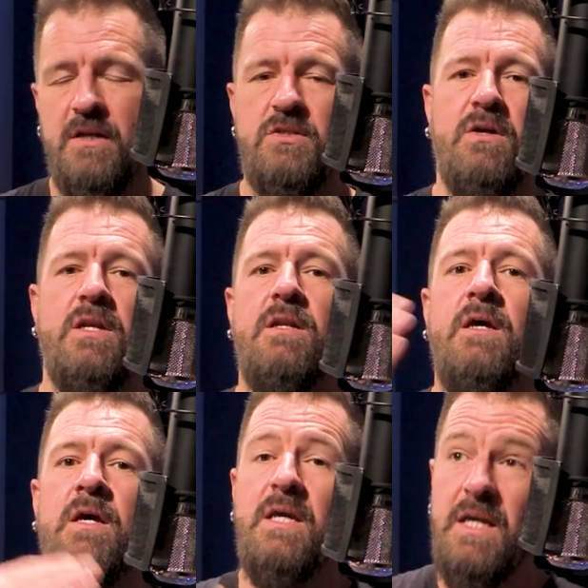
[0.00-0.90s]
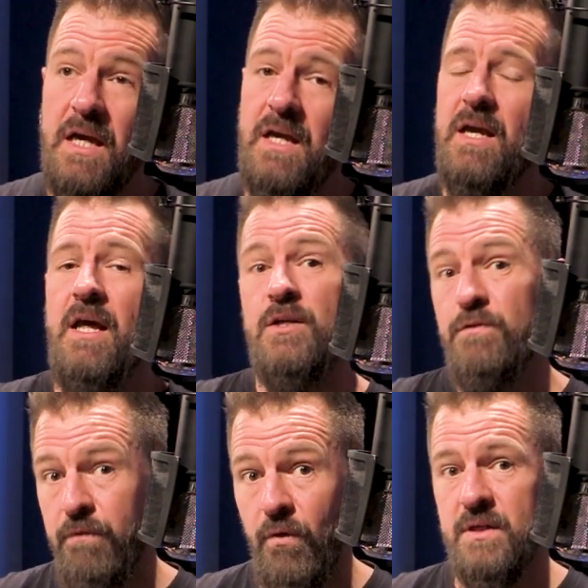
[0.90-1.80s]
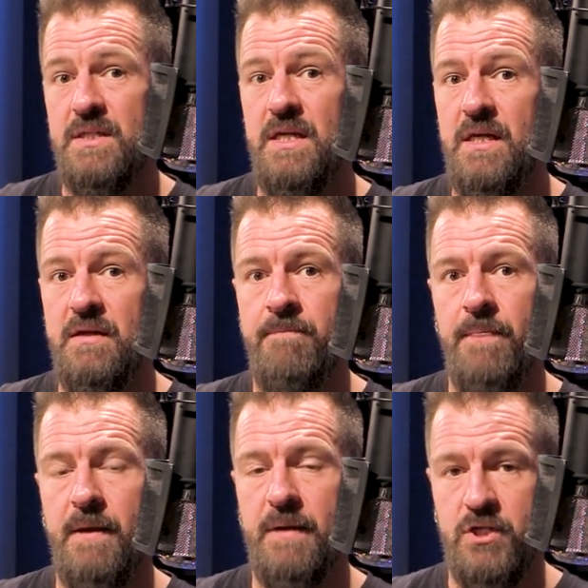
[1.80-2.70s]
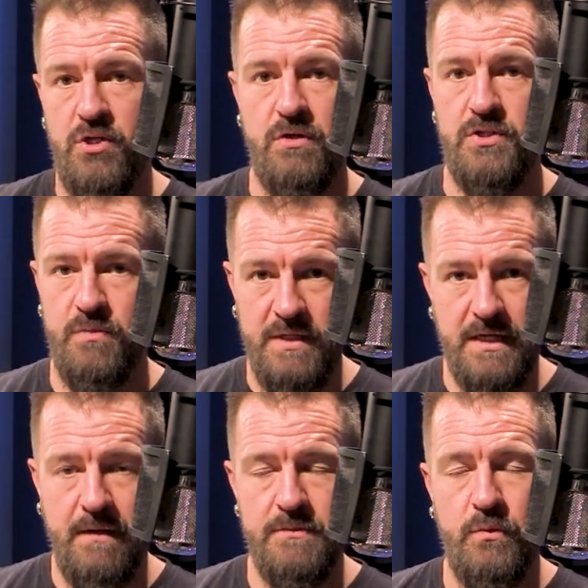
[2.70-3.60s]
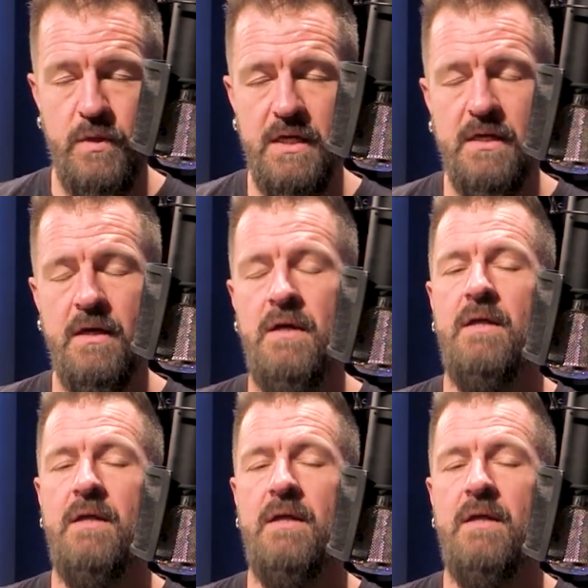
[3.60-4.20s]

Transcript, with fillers: I started gigging at age fourteen at my church three times a week.